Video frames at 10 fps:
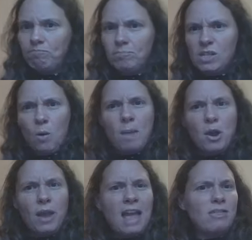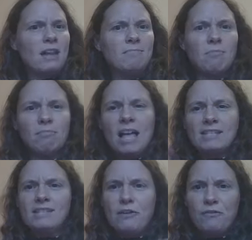So I'm okay then. That
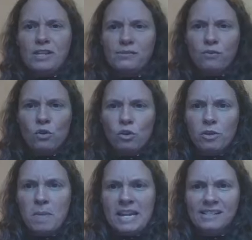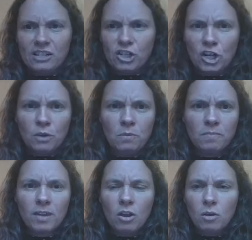stuff is for the minister to do,
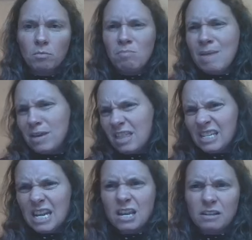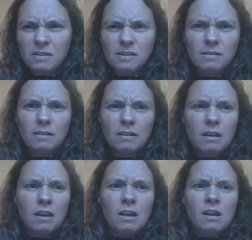maybe the deacons.
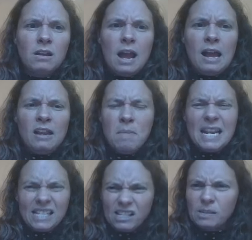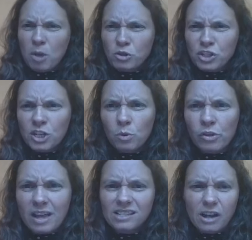The minister's supposed to do all
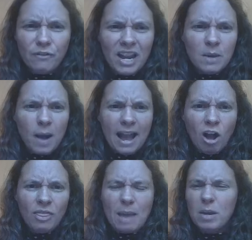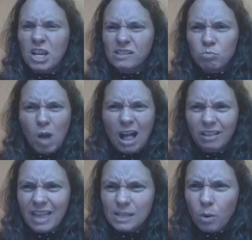that stuff anyway, aren't they? Because, well,
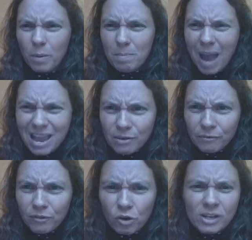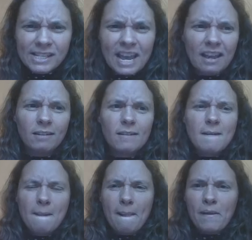that's what we pay them for, isn't it?
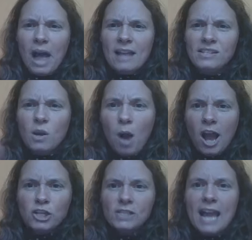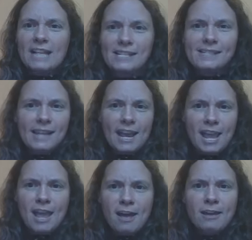And so I just get to sit
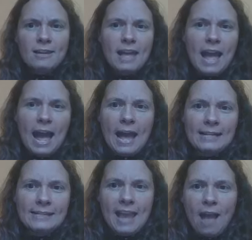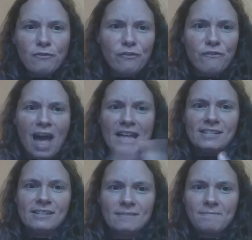here and get fed.